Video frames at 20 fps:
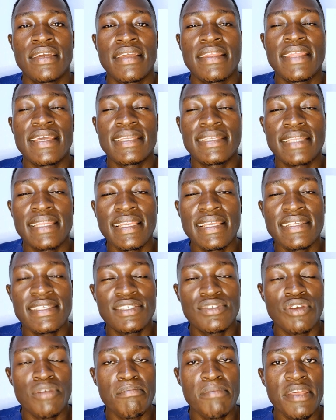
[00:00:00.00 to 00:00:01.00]
that
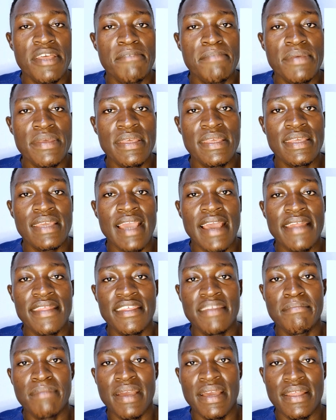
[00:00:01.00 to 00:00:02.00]
links your baby and
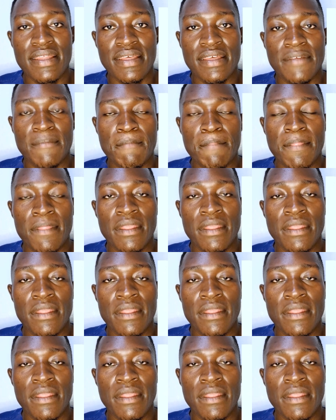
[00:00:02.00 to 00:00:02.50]
the mother.